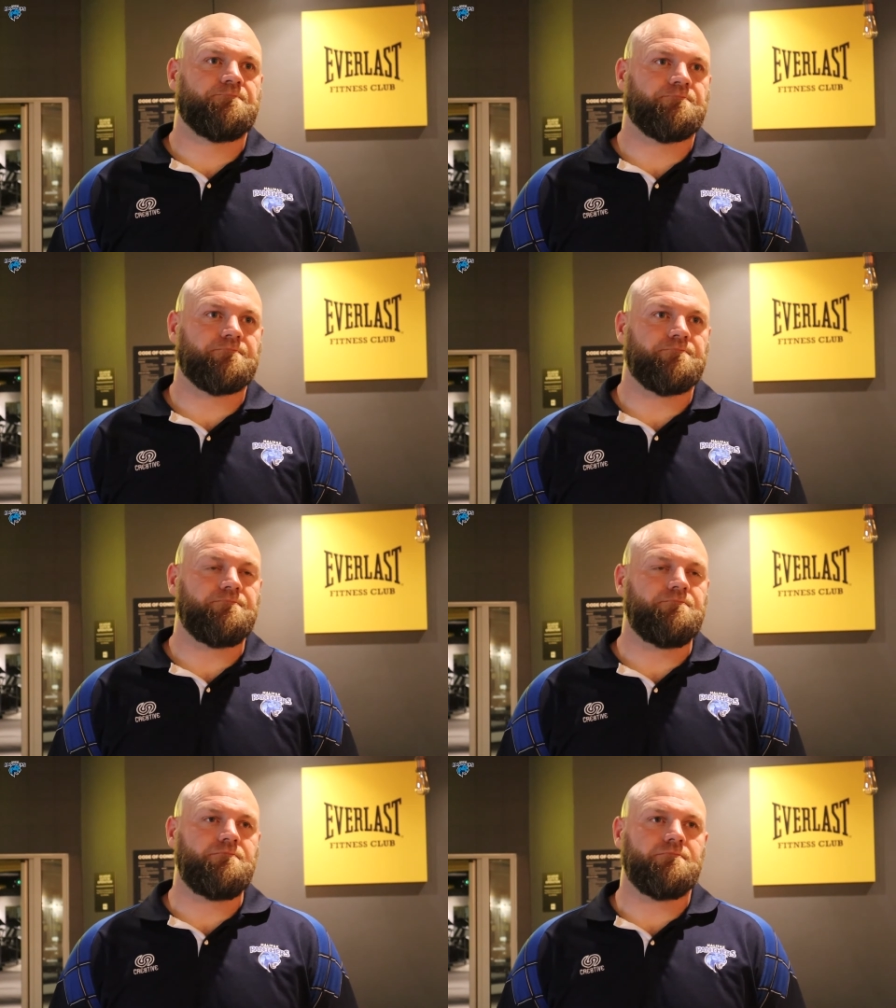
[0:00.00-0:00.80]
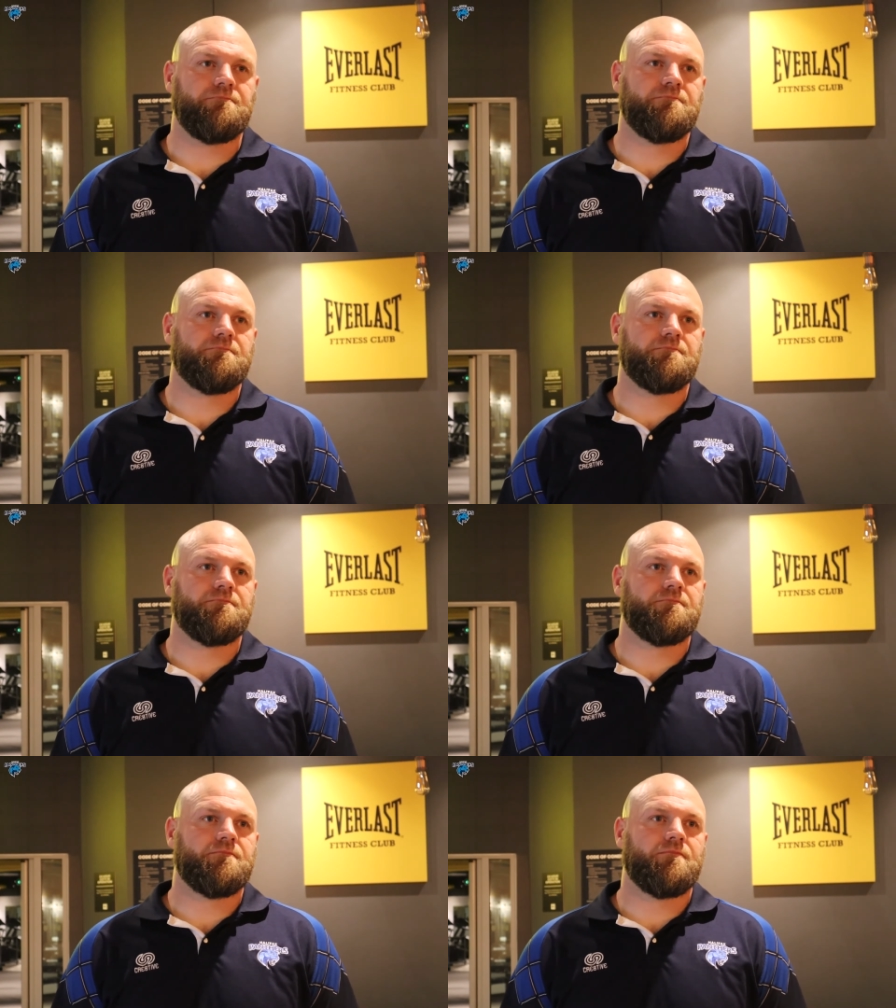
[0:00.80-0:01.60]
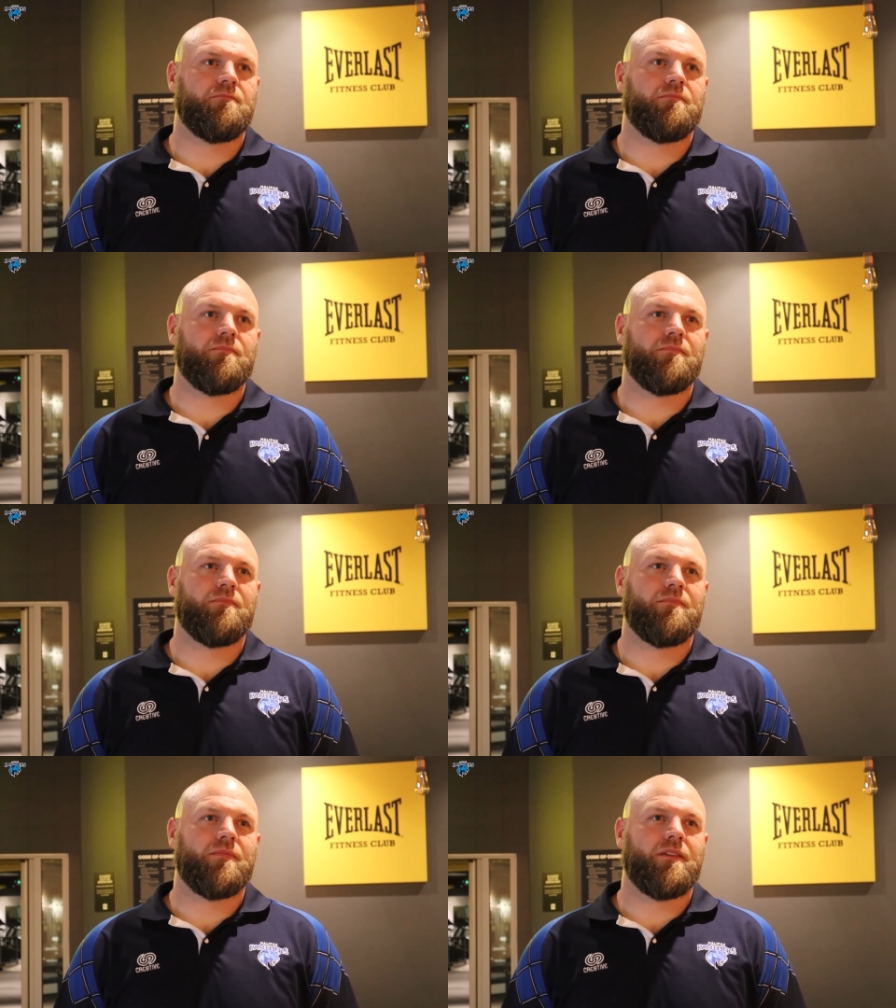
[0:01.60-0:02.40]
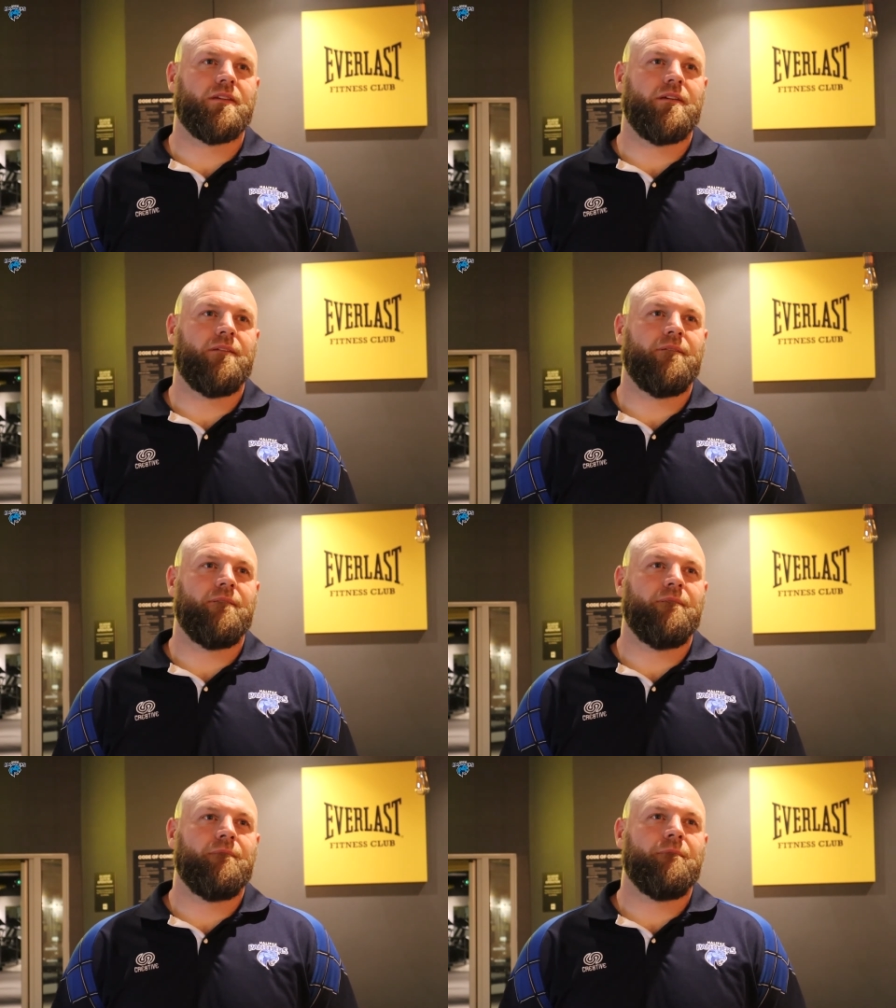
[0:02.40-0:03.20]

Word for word: And finally, can you tell us your thoughts when uh, Kevin Larroyer decided